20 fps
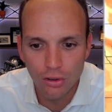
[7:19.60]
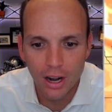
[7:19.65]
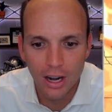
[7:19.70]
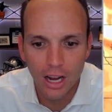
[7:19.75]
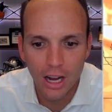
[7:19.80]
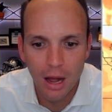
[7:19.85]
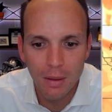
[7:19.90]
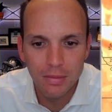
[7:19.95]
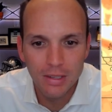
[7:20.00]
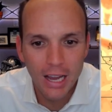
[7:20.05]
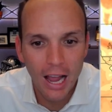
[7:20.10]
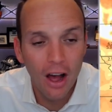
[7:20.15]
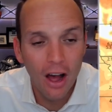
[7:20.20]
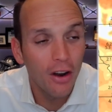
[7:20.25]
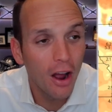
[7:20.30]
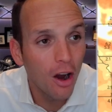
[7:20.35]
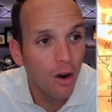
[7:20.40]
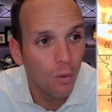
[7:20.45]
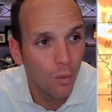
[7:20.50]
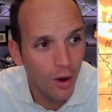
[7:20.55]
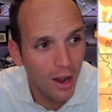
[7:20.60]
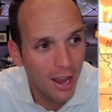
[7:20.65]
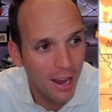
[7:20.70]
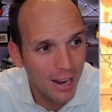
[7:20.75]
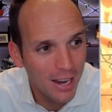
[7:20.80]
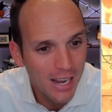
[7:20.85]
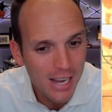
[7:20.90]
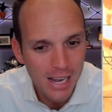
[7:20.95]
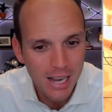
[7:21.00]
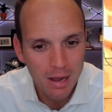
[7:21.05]
to come down our
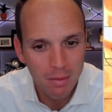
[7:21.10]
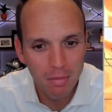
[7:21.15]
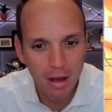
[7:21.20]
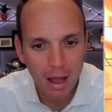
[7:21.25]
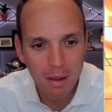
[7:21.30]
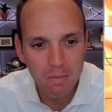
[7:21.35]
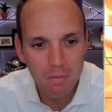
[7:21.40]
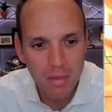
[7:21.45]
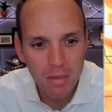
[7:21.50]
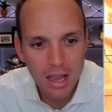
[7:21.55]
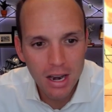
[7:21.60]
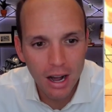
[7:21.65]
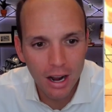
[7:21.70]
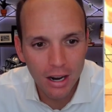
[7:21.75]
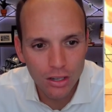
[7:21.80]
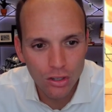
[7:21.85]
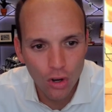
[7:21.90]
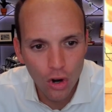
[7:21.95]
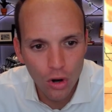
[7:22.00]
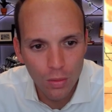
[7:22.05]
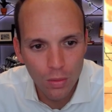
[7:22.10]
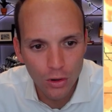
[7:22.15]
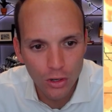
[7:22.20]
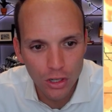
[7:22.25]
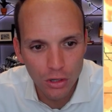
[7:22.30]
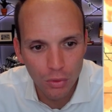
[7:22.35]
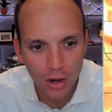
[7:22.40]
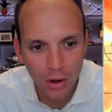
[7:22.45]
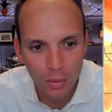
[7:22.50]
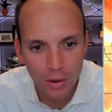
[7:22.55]
way by mid-October,
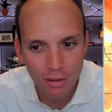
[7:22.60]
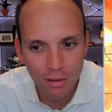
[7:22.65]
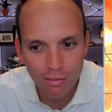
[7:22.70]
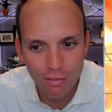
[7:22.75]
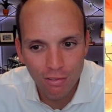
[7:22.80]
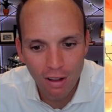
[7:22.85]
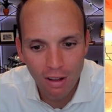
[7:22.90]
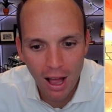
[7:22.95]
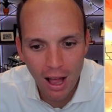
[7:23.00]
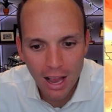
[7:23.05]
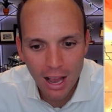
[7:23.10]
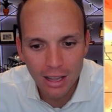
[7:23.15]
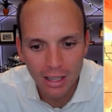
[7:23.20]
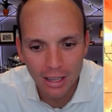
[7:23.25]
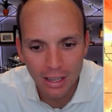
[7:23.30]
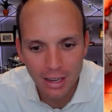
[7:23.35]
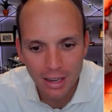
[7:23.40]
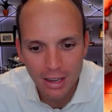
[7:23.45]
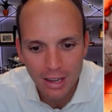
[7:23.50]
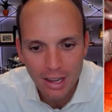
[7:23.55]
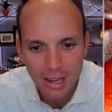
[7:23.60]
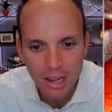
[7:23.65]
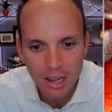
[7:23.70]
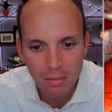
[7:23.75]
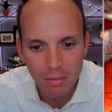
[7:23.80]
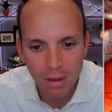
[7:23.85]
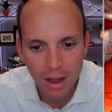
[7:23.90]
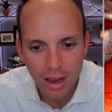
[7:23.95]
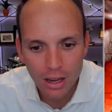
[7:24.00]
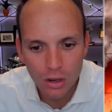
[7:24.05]
to where we finally
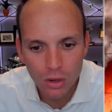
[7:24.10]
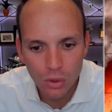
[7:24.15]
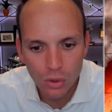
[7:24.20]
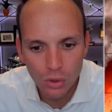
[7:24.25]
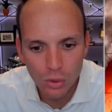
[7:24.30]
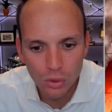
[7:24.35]
might cool